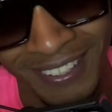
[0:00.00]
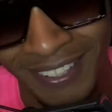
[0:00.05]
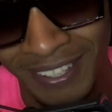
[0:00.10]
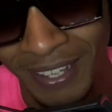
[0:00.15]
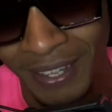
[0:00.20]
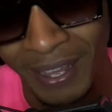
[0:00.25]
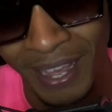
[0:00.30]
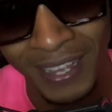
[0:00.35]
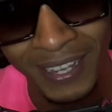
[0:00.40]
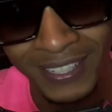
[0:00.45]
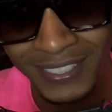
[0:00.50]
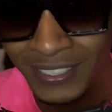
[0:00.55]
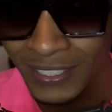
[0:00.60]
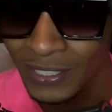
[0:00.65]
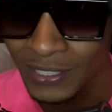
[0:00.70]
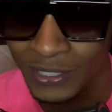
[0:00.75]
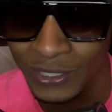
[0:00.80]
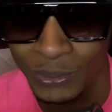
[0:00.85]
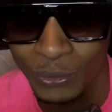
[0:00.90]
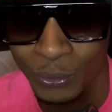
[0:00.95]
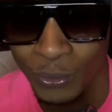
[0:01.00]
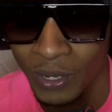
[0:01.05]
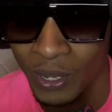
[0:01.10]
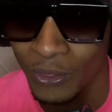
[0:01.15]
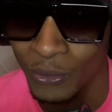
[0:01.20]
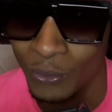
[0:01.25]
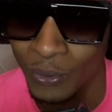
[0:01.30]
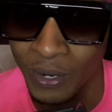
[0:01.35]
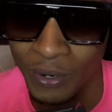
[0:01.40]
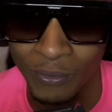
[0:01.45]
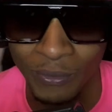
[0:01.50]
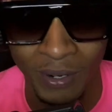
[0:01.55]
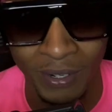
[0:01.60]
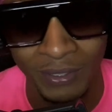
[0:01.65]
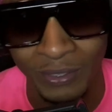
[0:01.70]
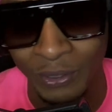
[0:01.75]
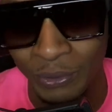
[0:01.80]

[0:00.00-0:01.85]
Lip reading: I guess because it's the one other way around.